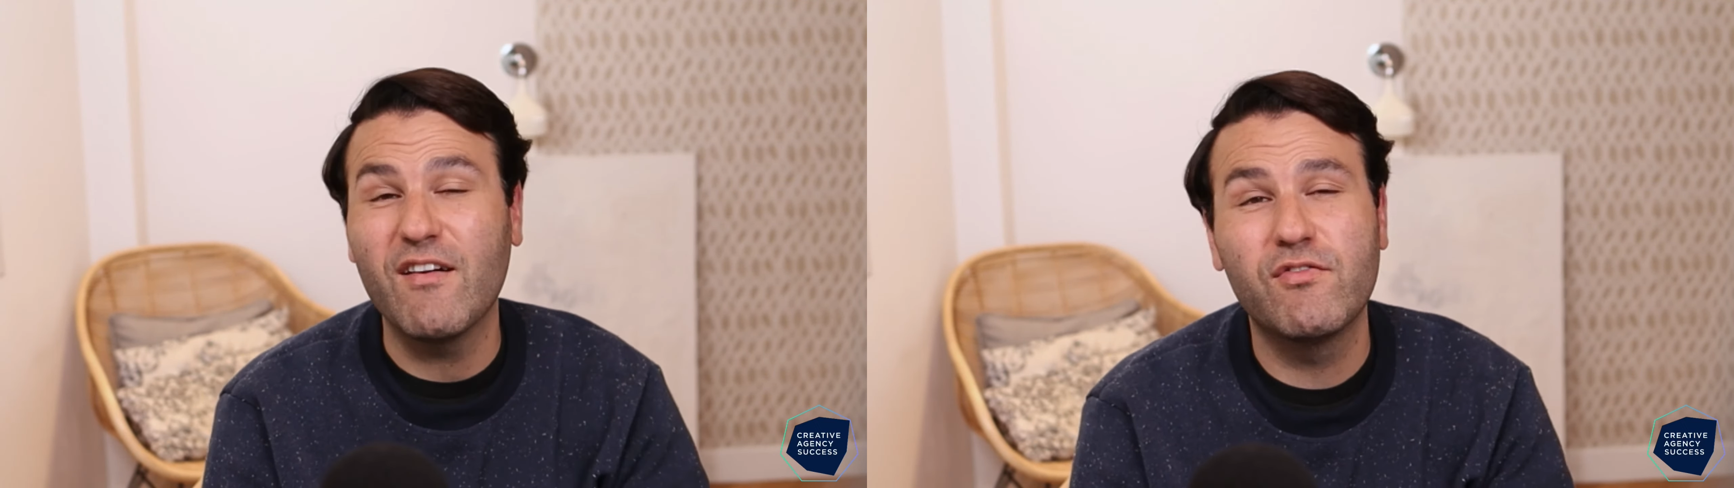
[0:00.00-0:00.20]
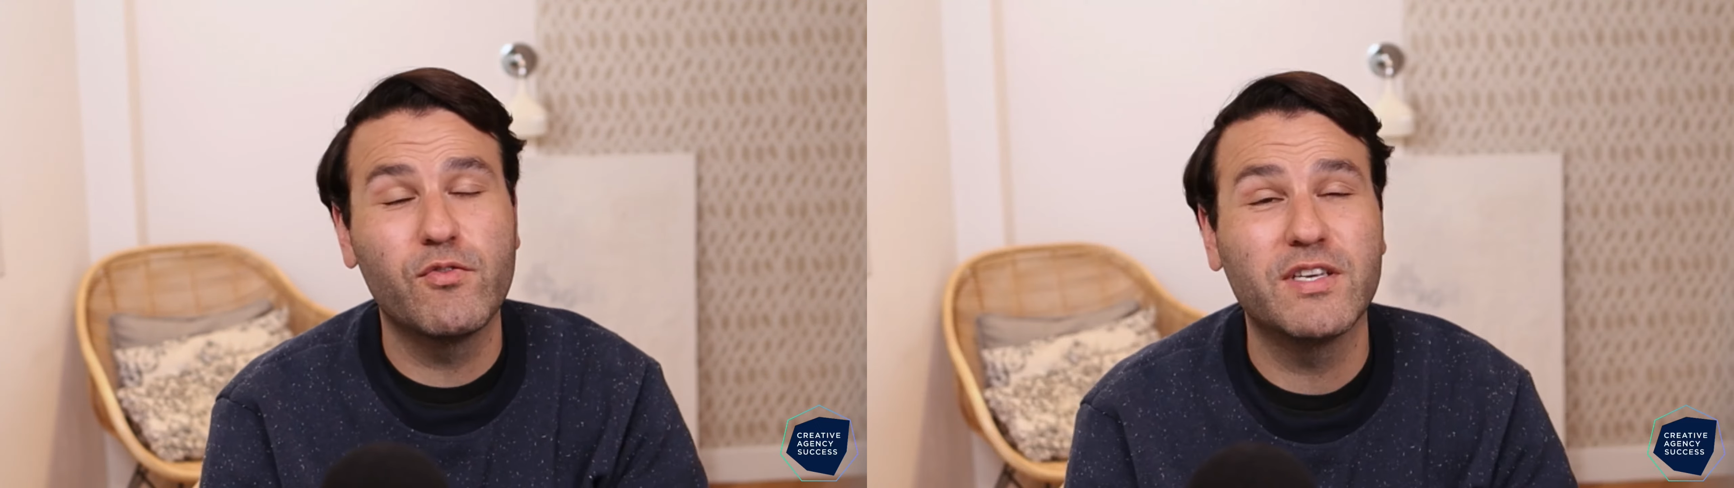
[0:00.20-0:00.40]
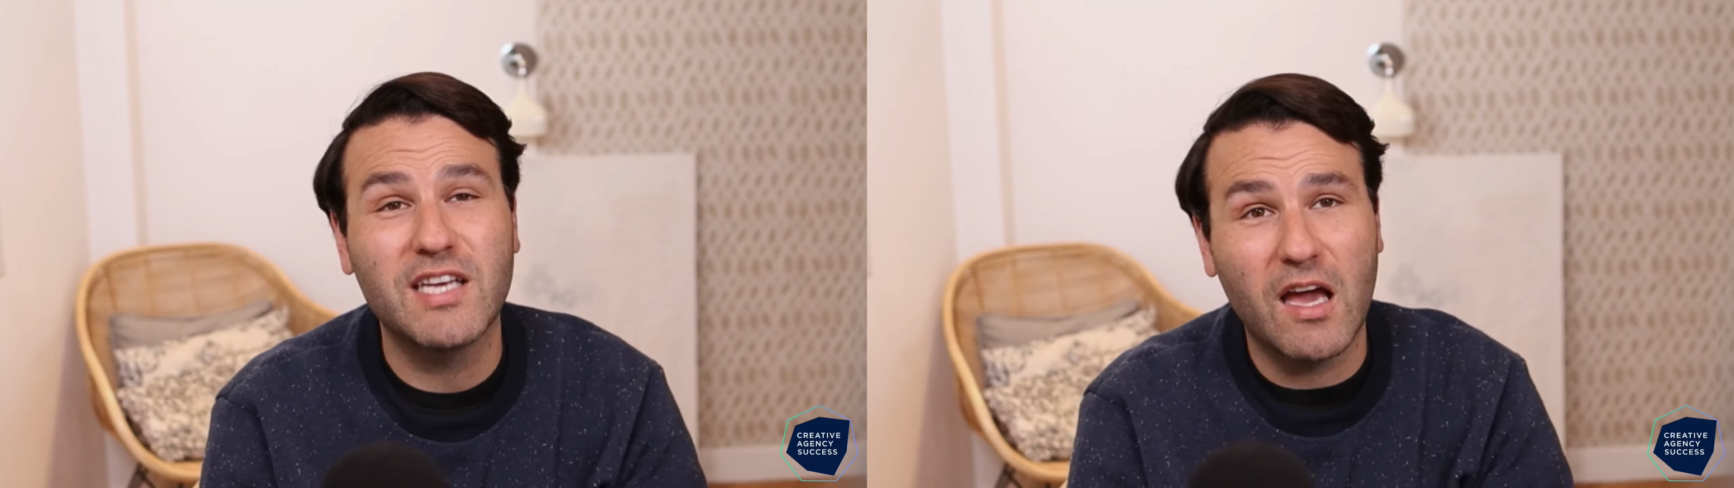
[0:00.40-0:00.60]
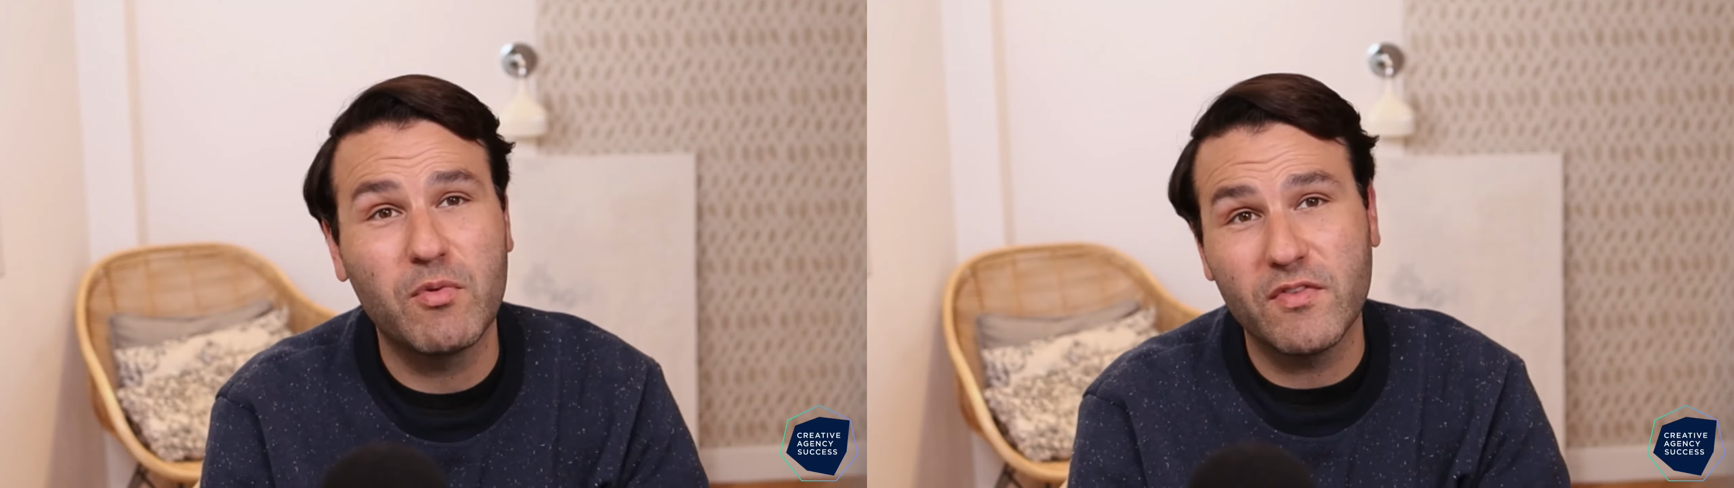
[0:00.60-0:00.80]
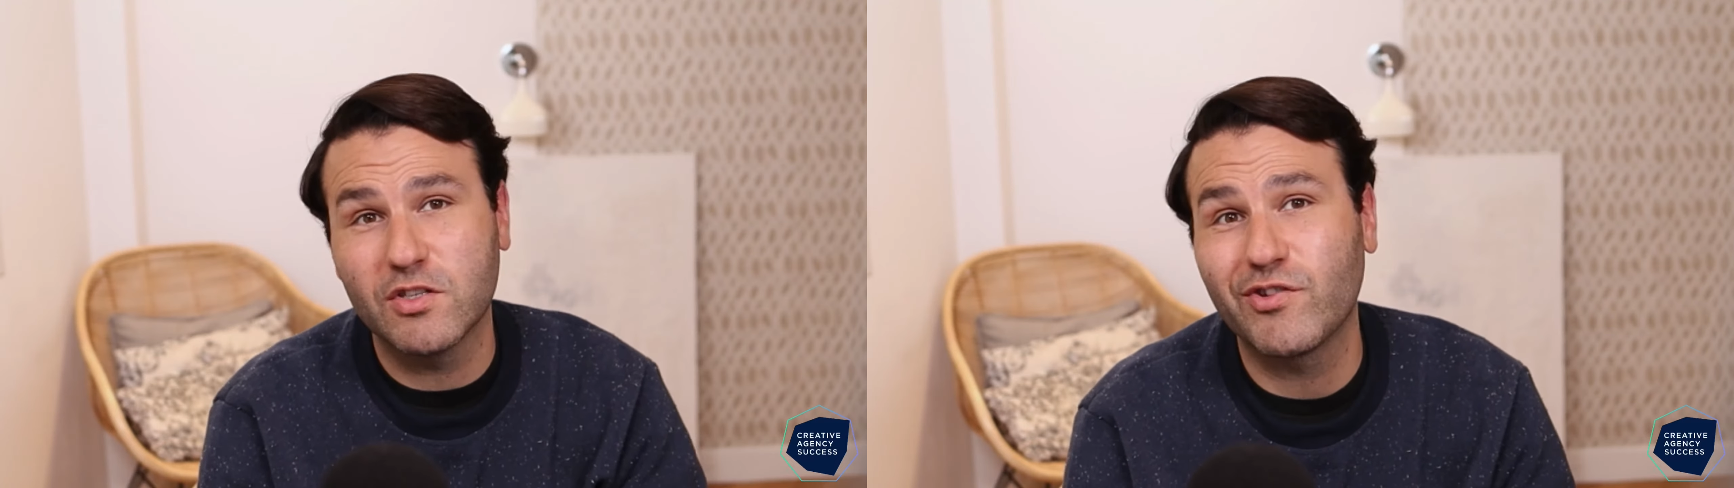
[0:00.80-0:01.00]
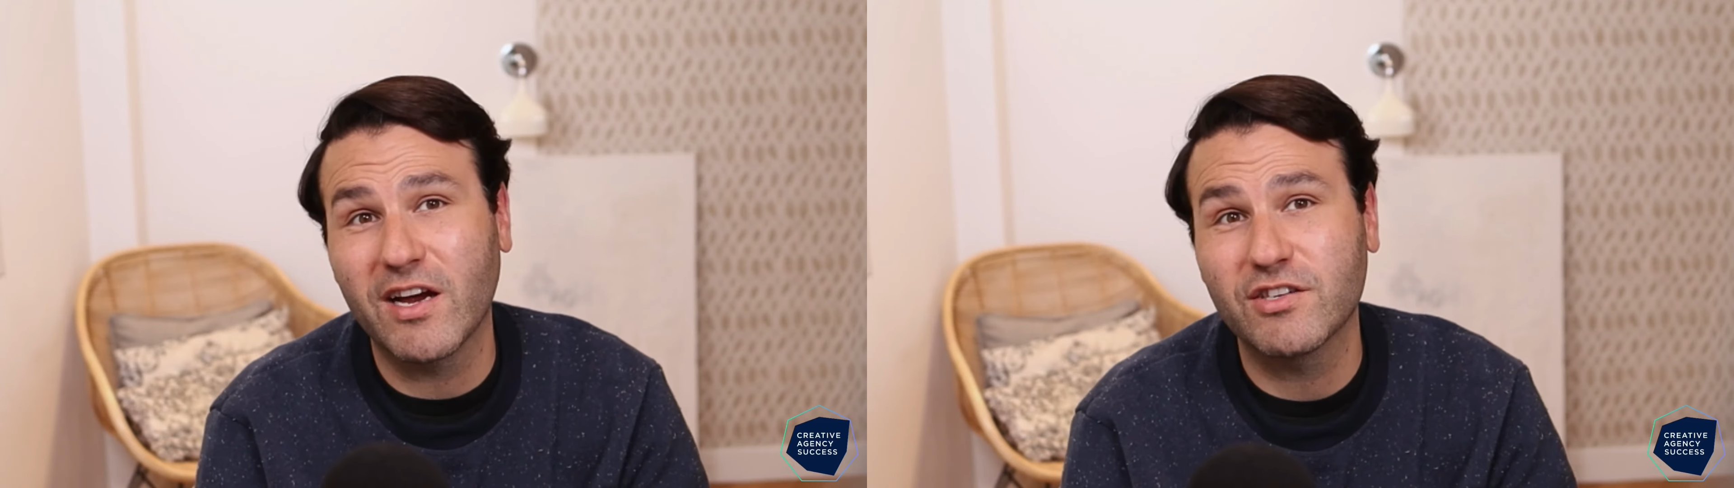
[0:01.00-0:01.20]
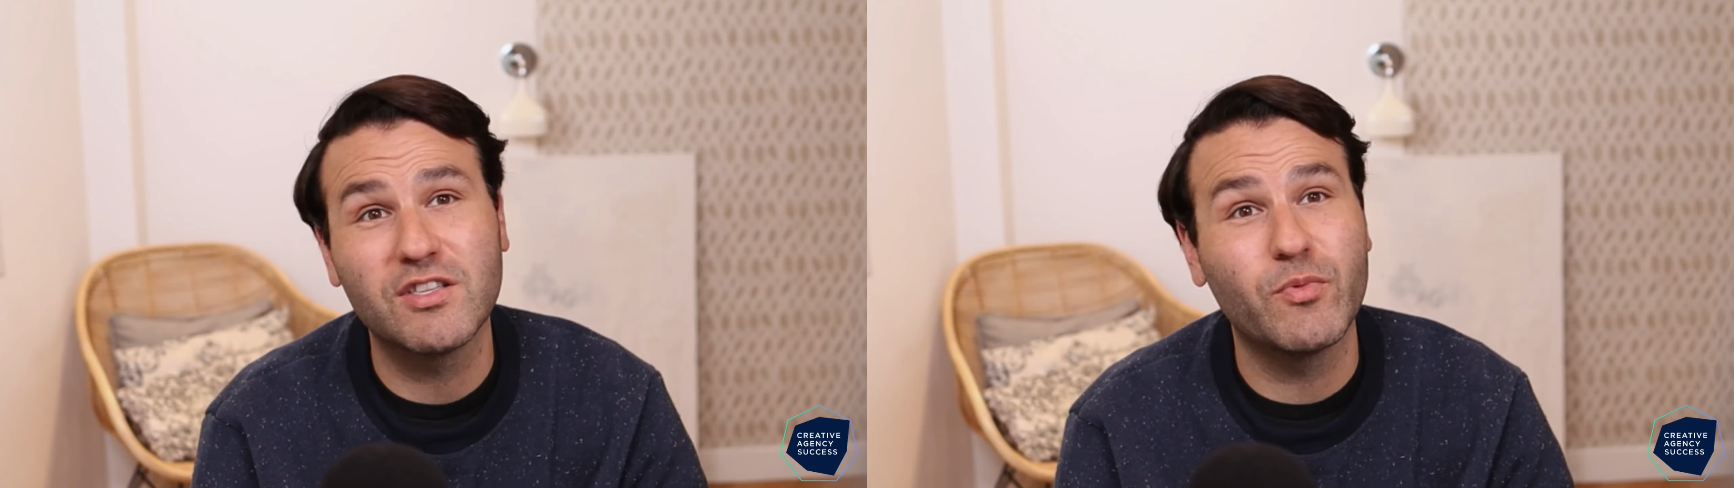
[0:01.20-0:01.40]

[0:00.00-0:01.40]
every type of interaction